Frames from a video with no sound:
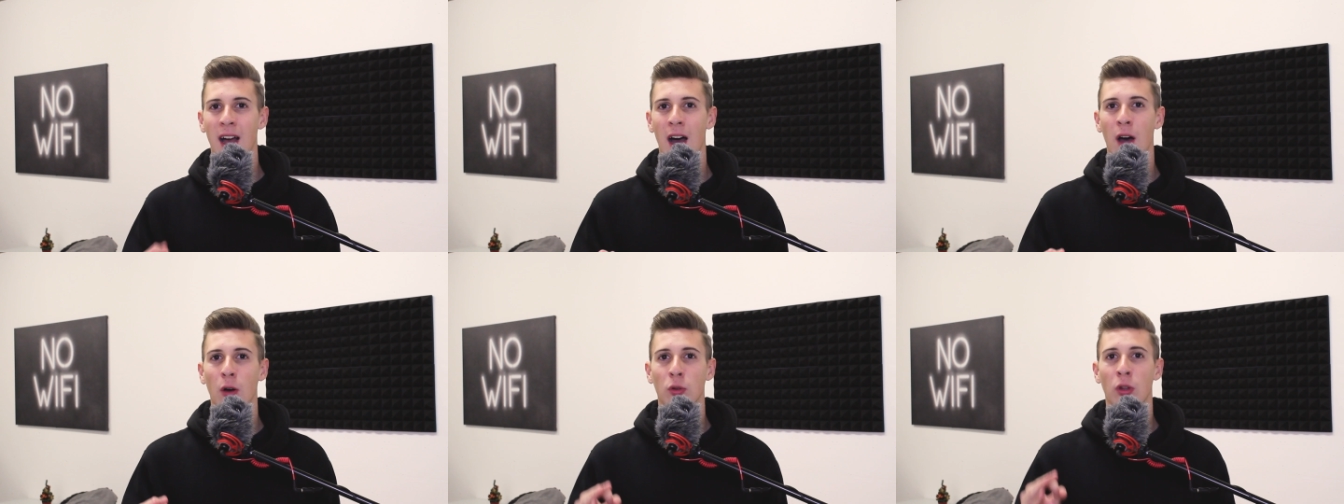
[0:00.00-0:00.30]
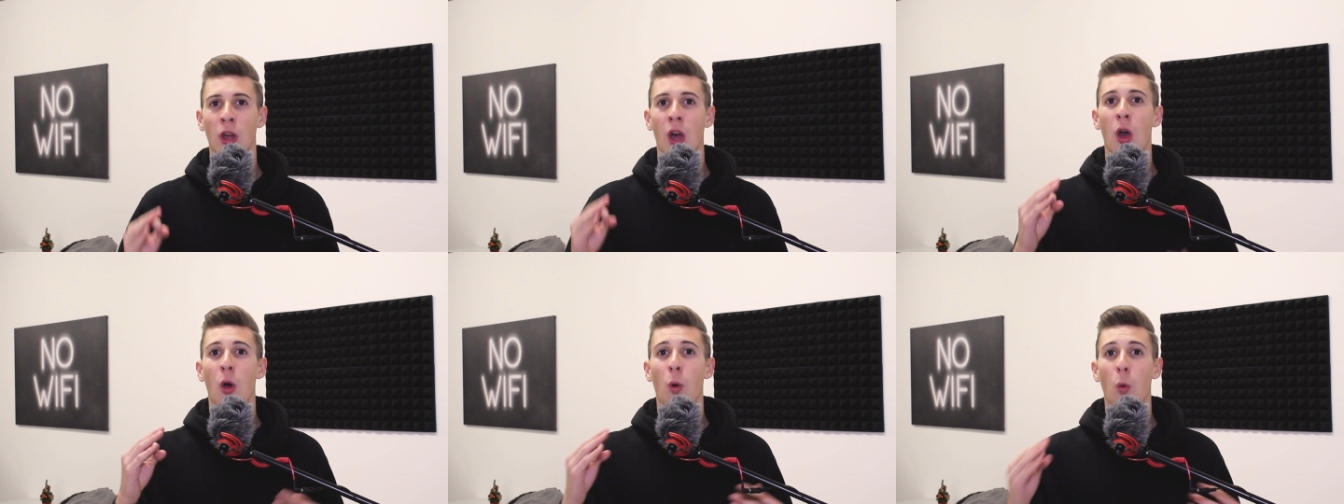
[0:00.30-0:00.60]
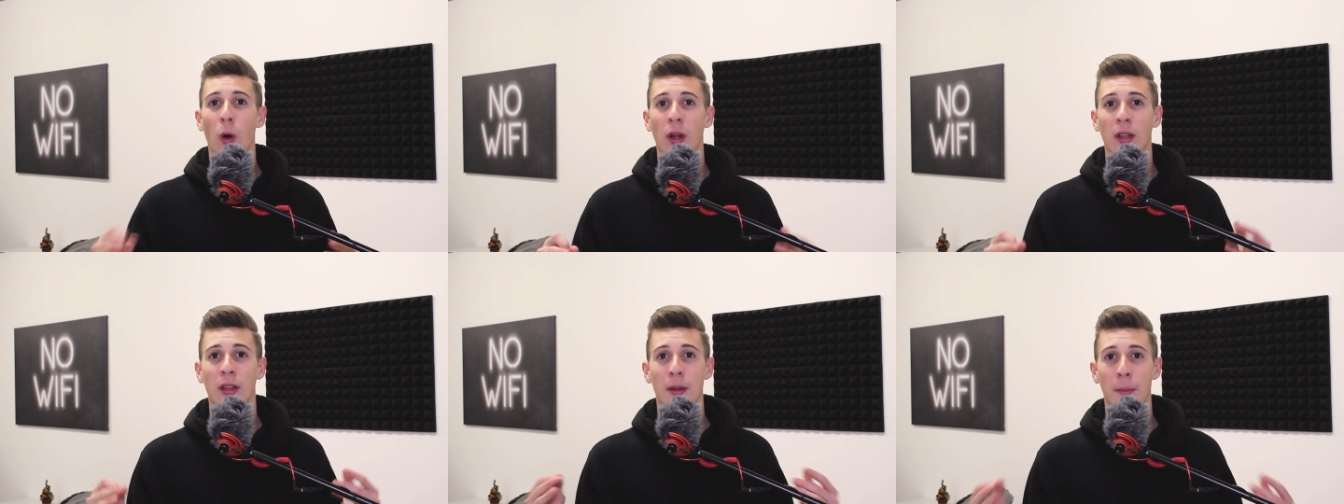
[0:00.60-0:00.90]
out
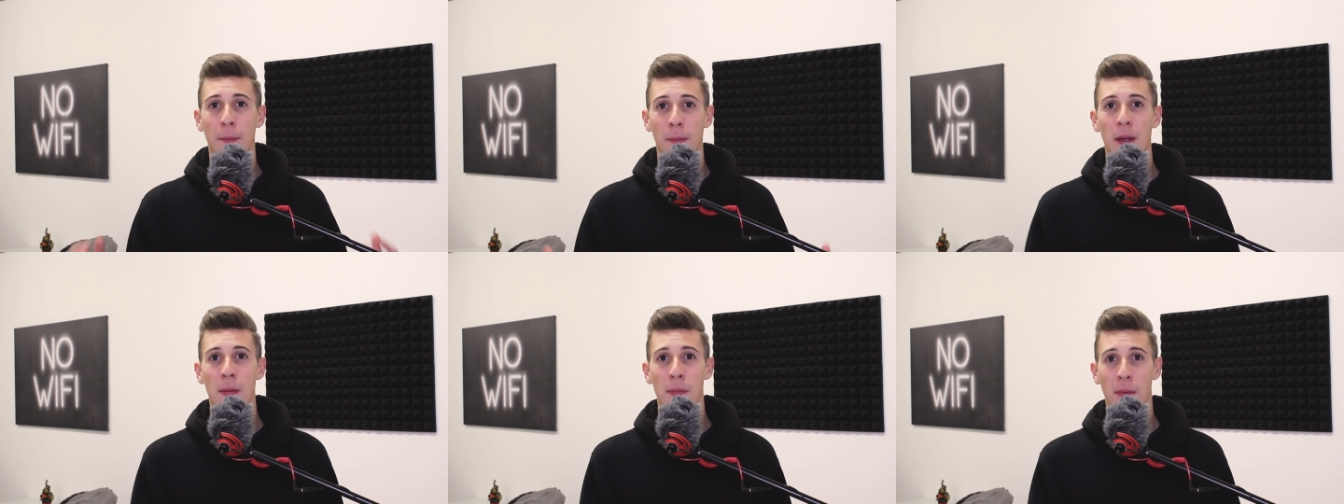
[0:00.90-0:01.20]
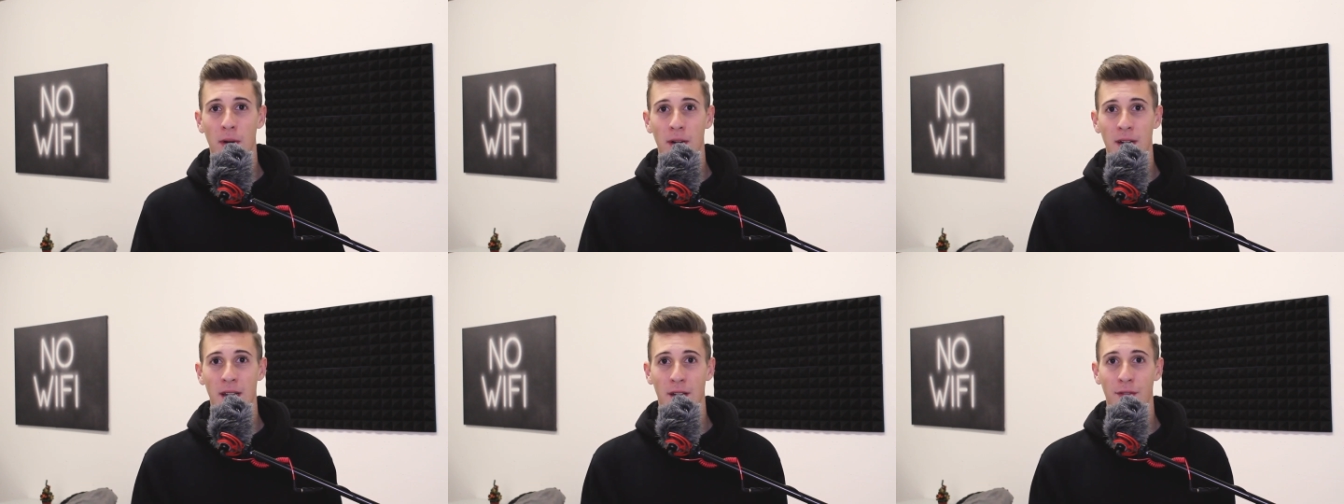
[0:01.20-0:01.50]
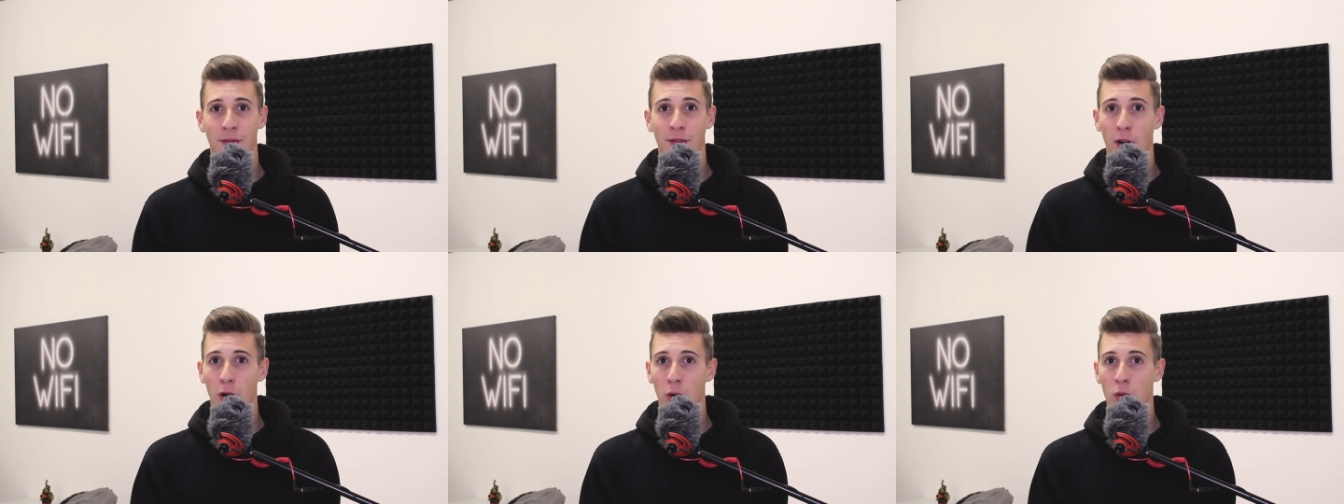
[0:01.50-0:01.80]
what the people that
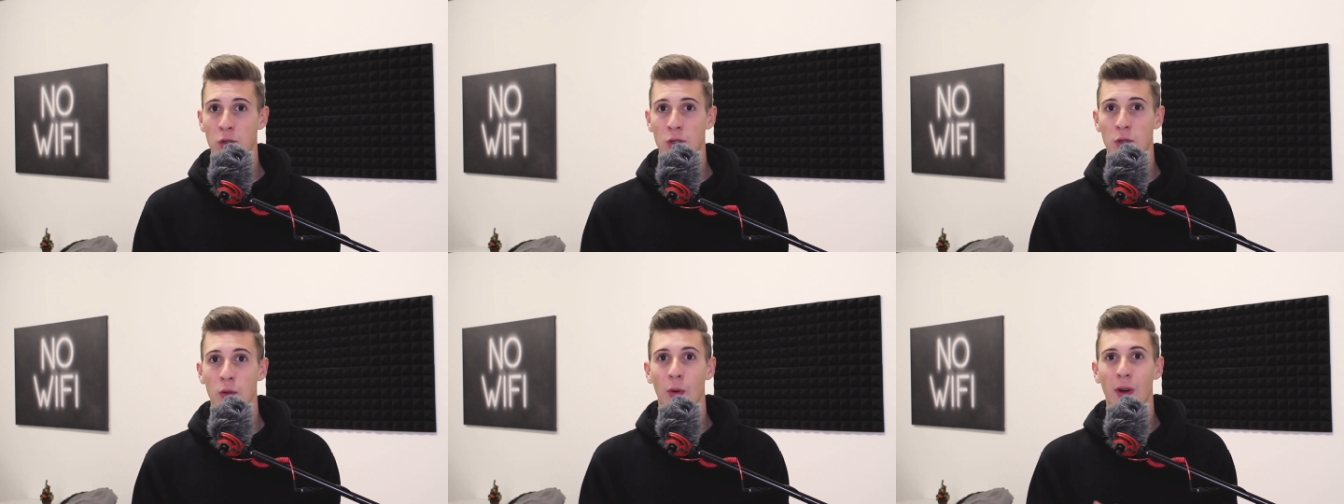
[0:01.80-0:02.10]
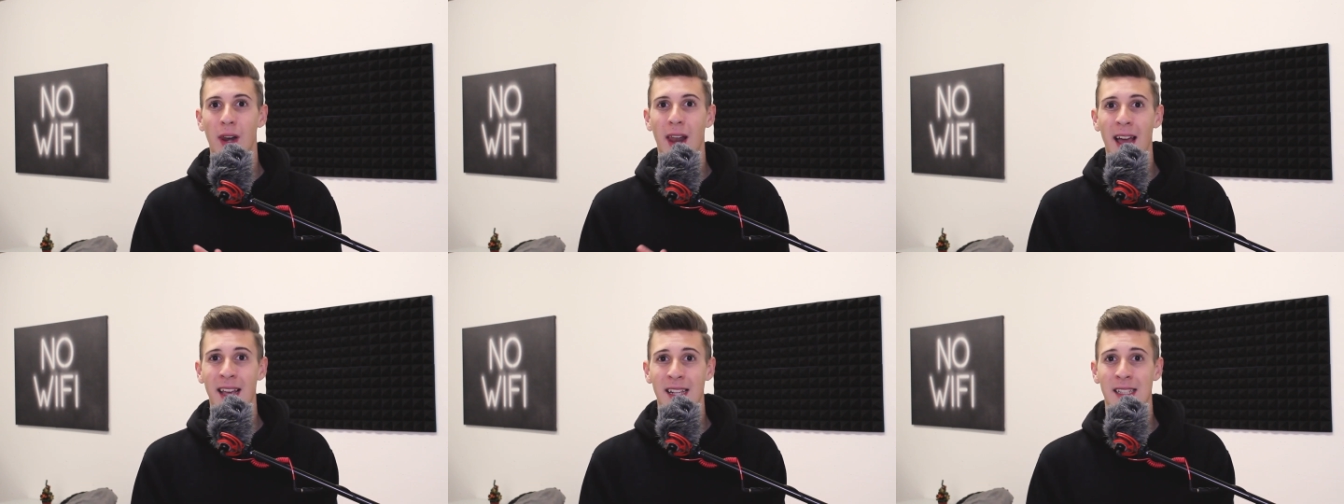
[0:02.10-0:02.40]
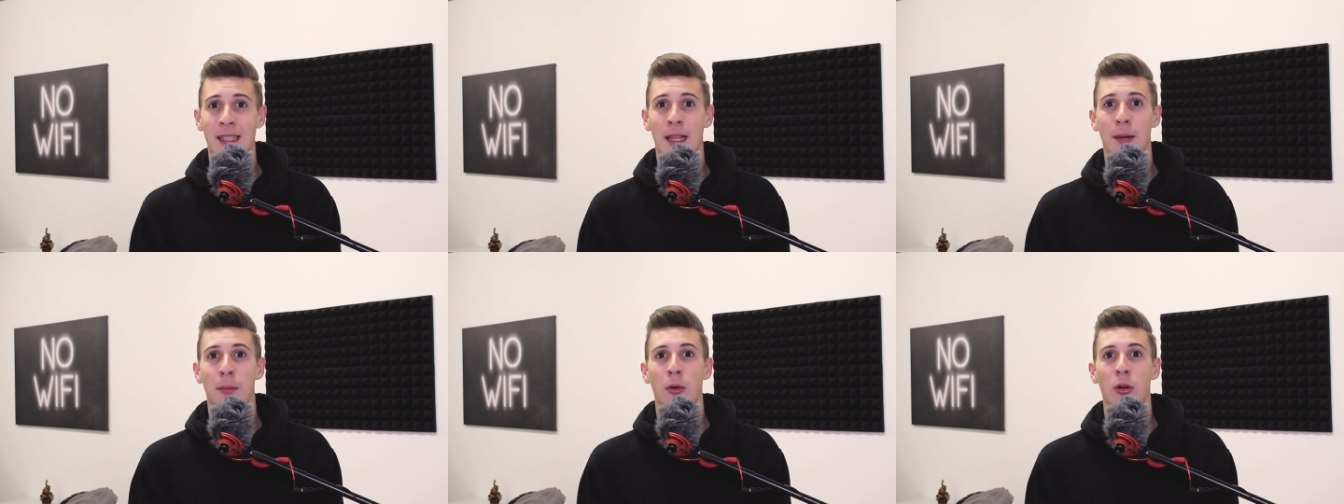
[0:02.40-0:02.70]
follows you
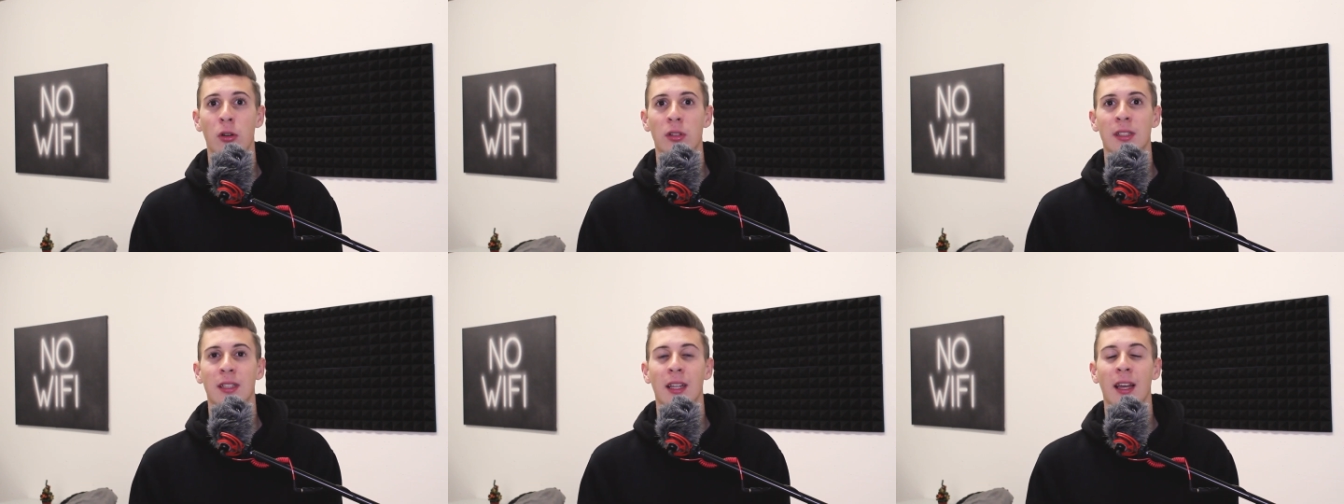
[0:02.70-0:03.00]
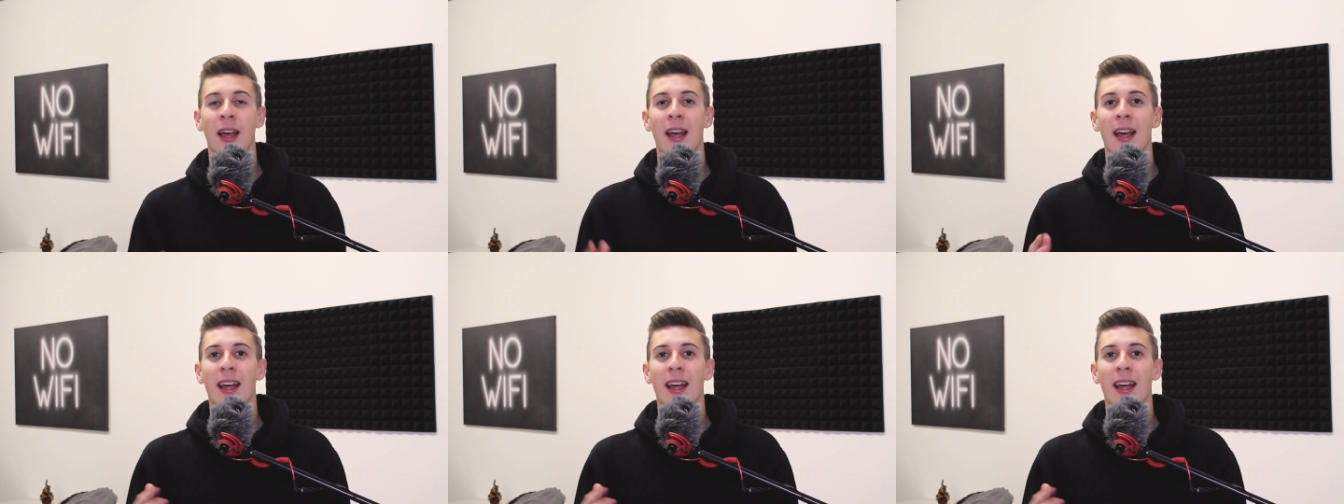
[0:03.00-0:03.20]
likes the most,